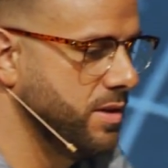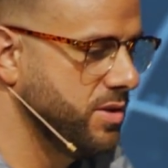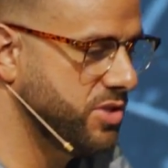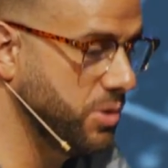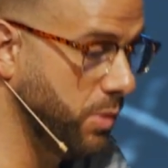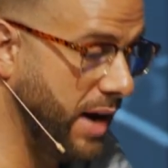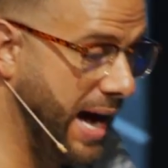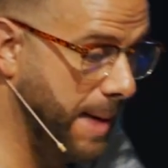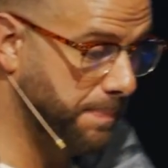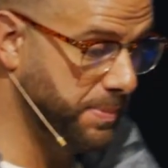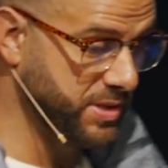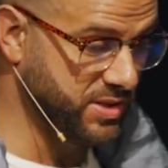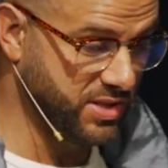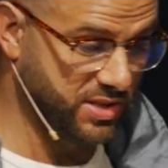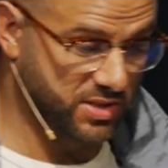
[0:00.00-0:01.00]
See, what
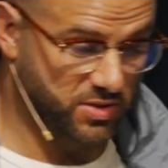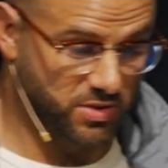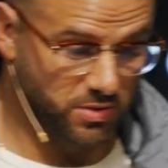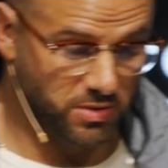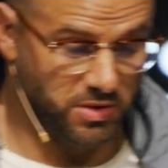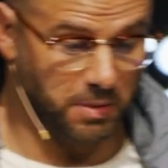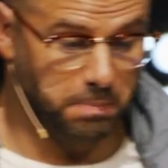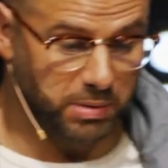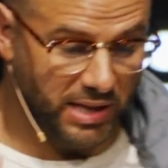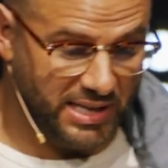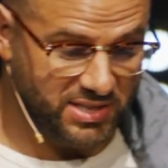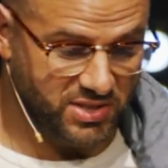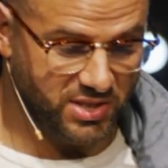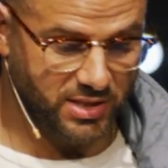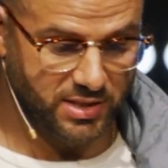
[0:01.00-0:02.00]
happens is the
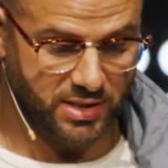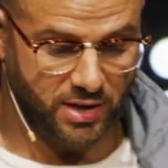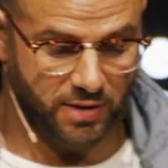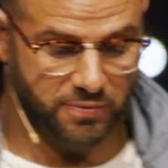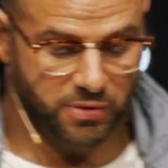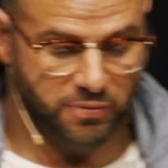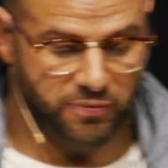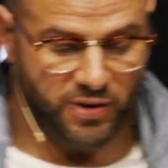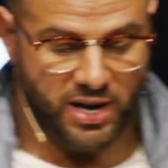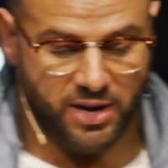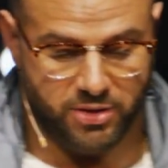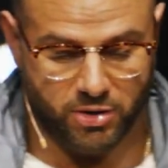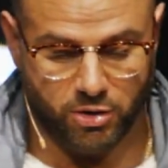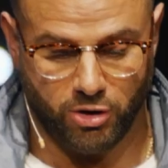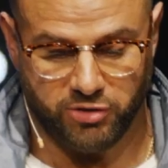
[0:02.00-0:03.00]
blessing of the
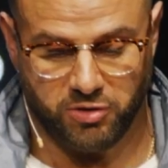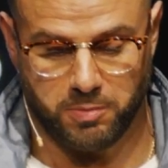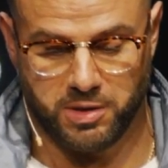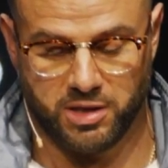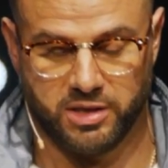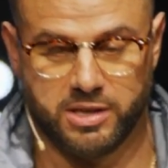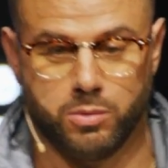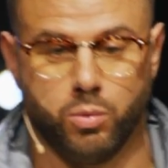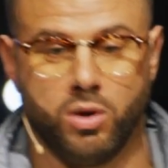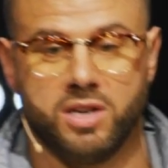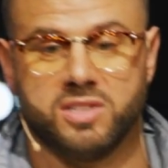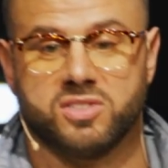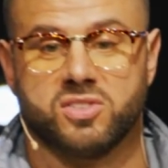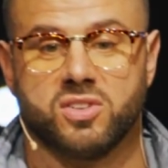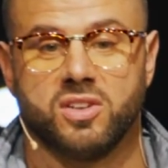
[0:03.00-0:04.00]
father ultimately
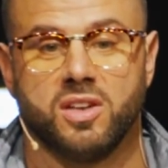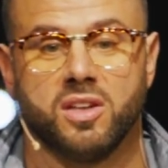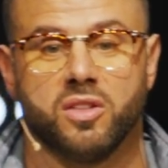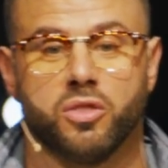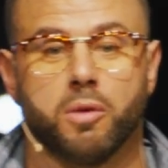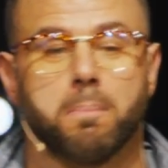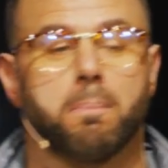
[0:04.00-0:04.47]
was the